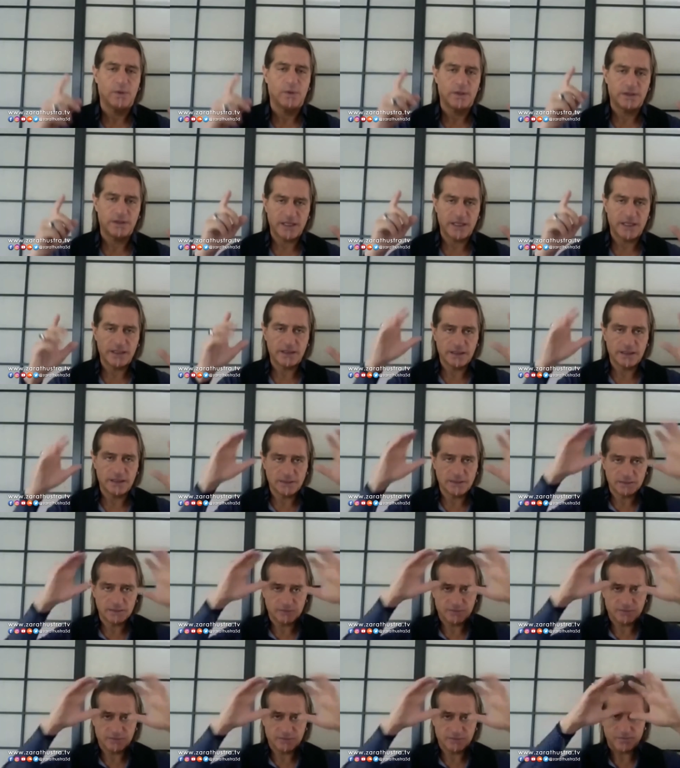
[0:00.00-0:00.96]
within
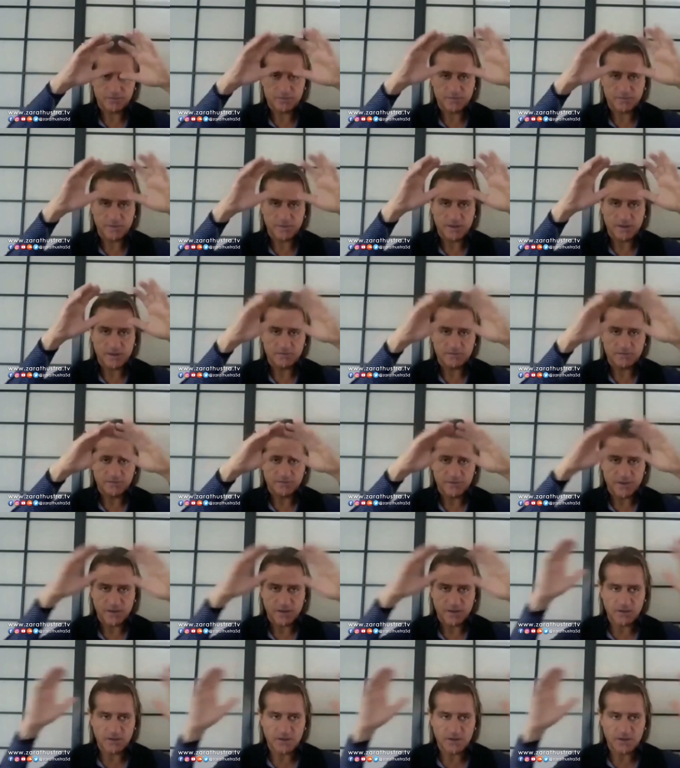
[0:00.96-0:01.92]
the
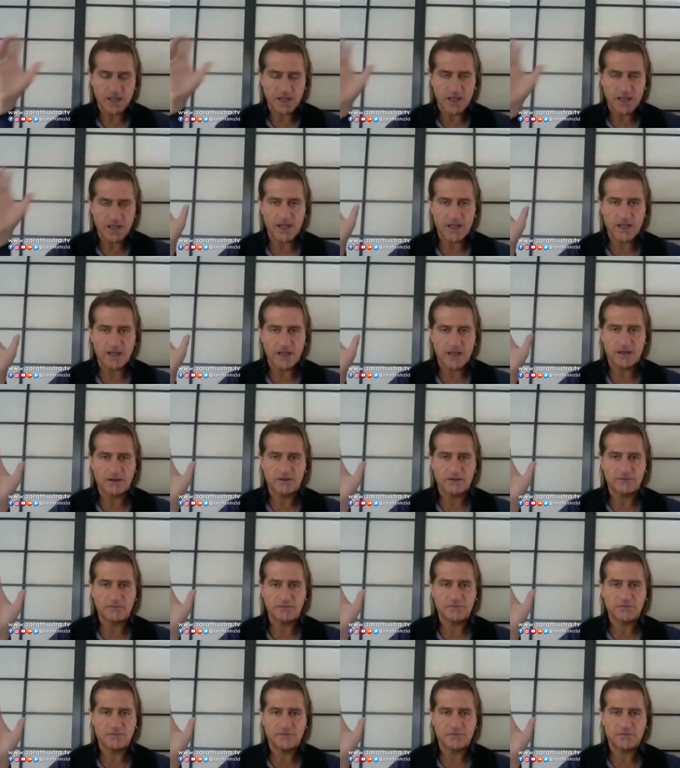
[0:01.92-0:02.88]
uh,
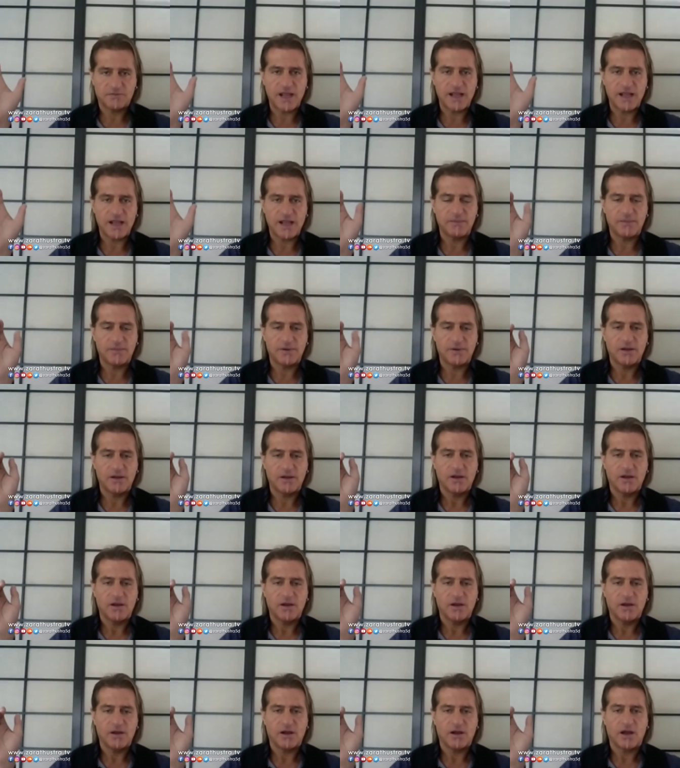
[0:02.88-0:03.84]
frame
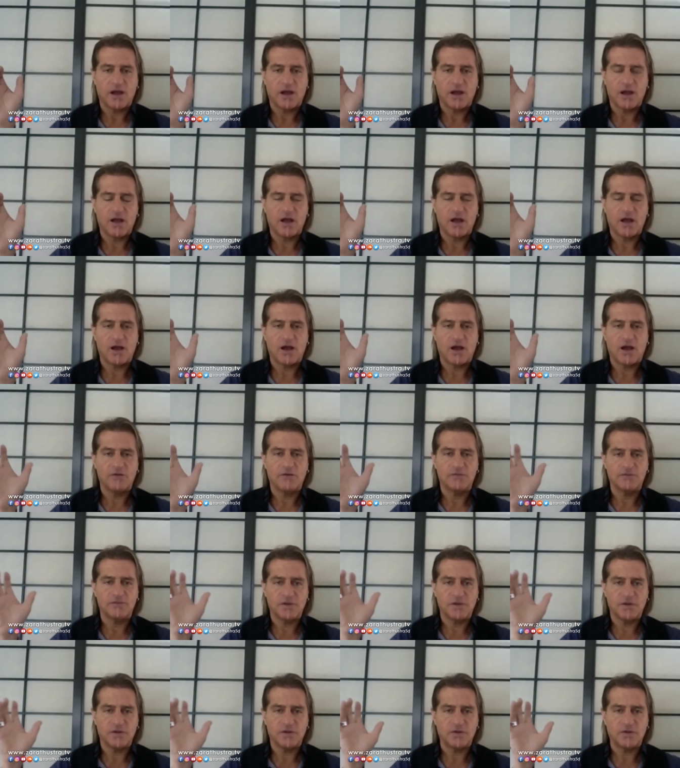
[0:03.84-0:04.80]
uh,
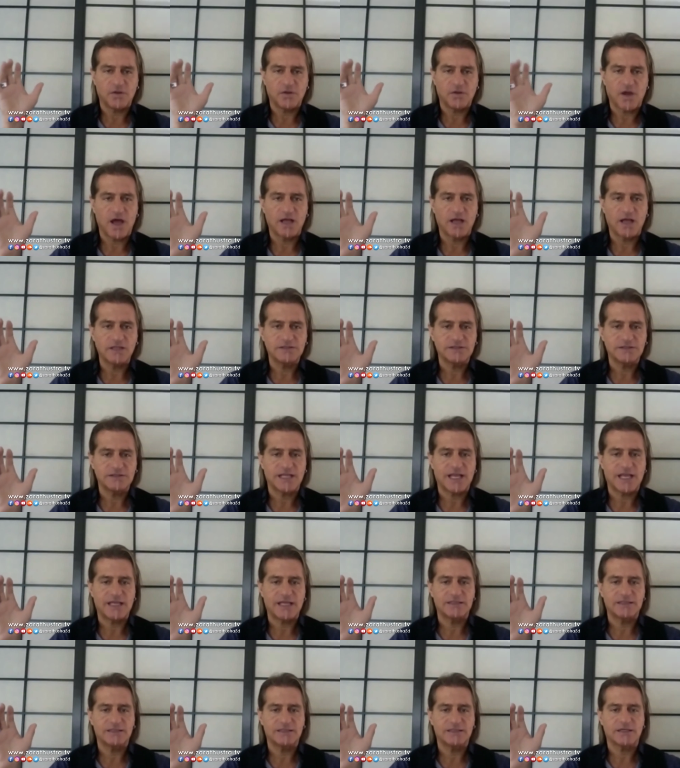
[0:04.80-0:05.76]
of the thoughts
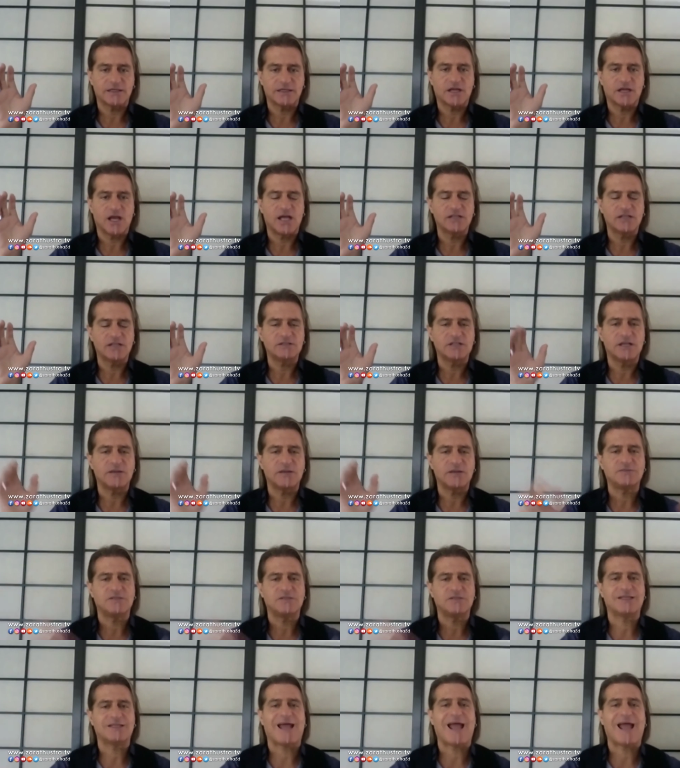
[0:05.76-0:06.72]
and the
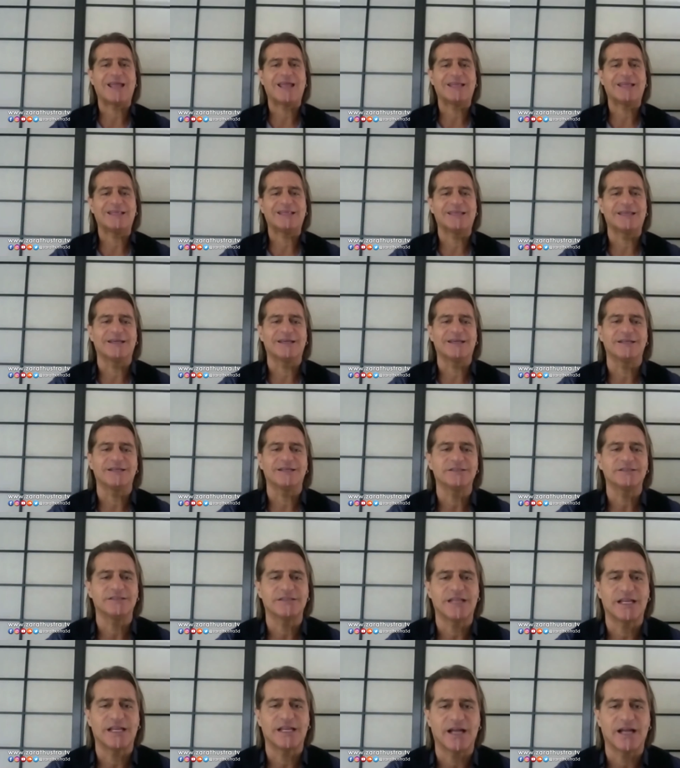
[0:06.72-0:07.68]
concepts and
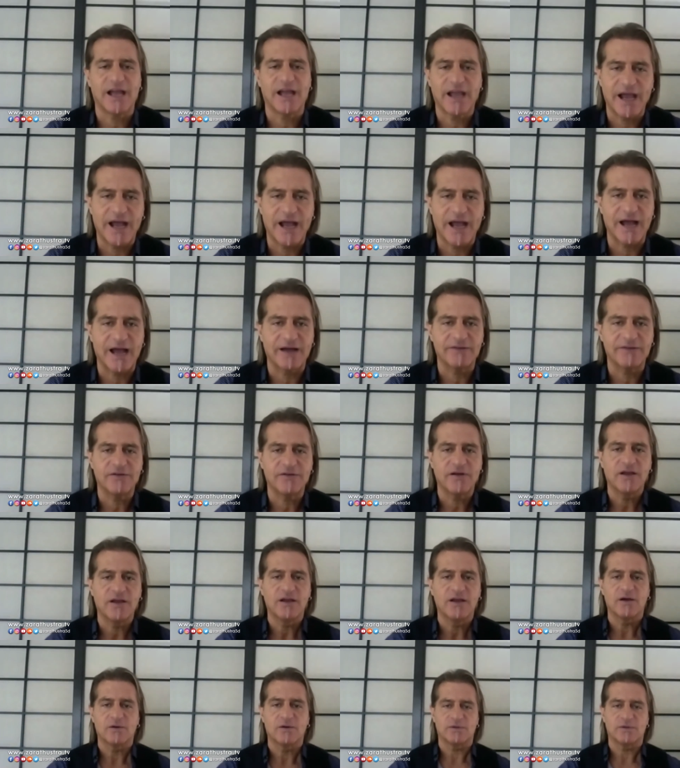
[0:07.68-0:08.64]
ideas that I have,
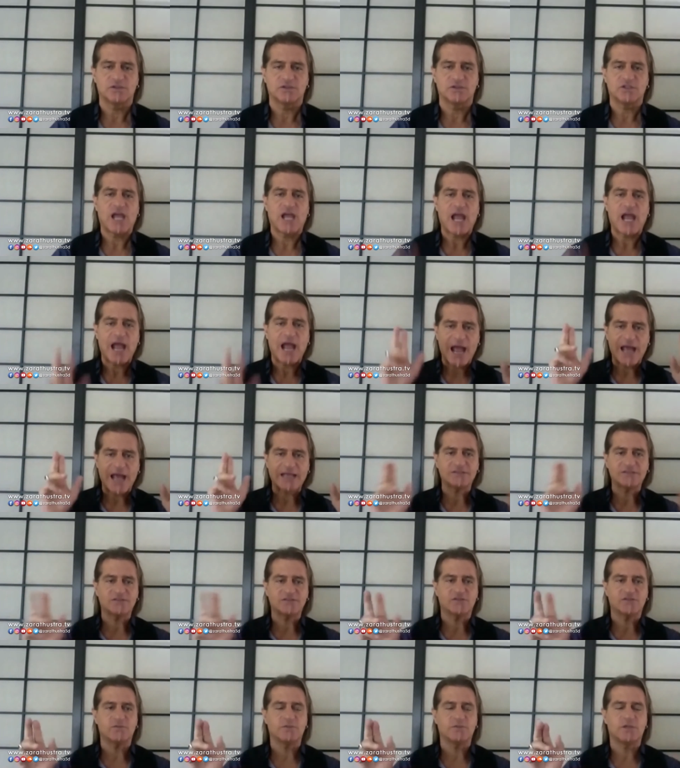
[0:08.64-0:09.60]
which
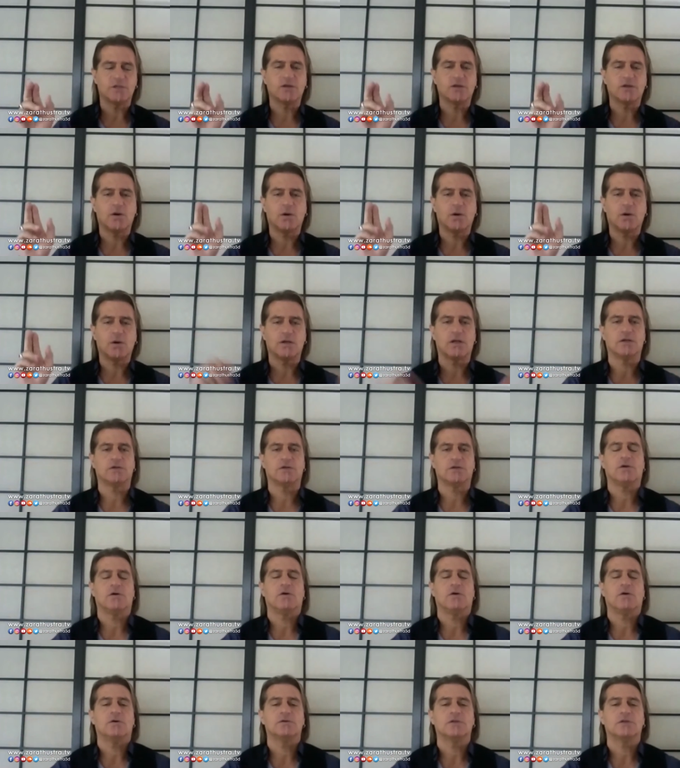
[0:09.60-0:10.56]
has to be
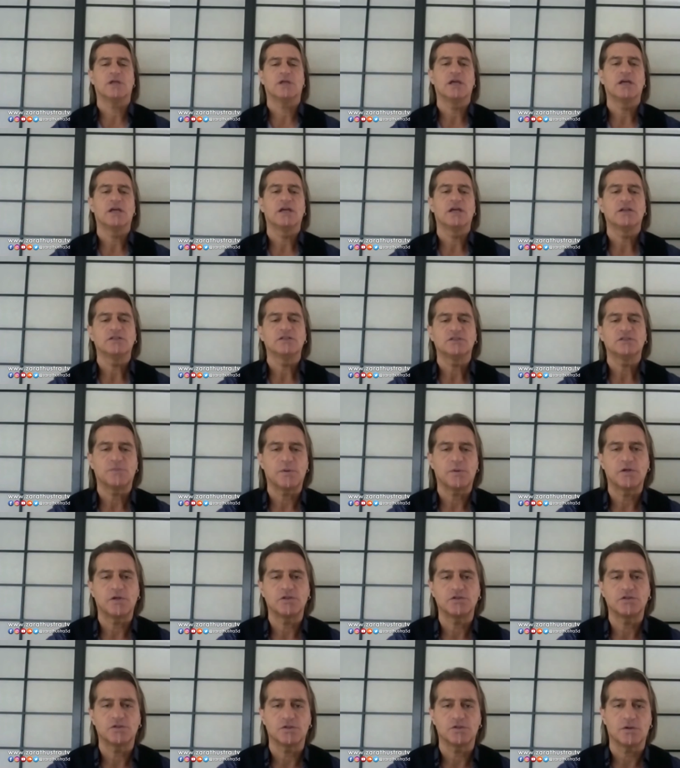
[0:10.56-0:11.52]
quote-unquote
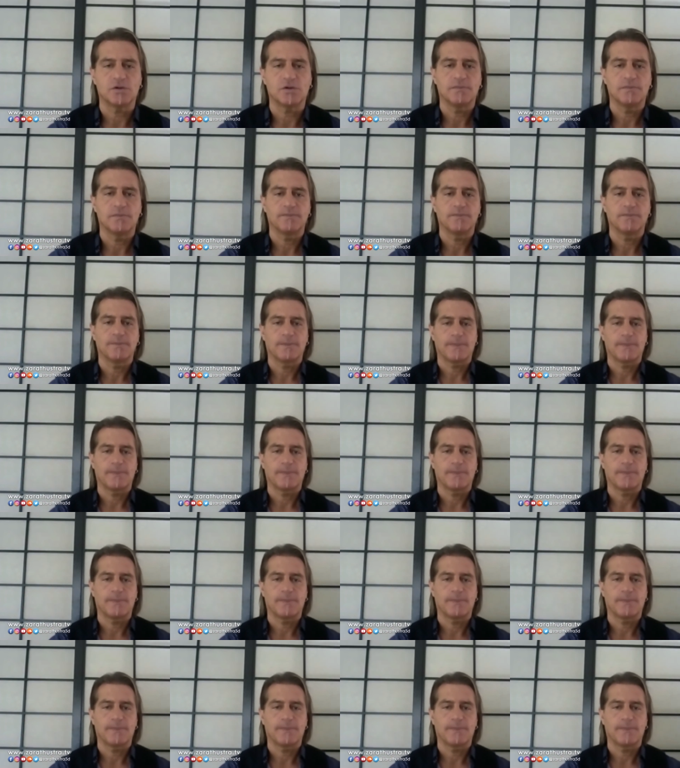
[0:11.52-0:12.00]
spiritual.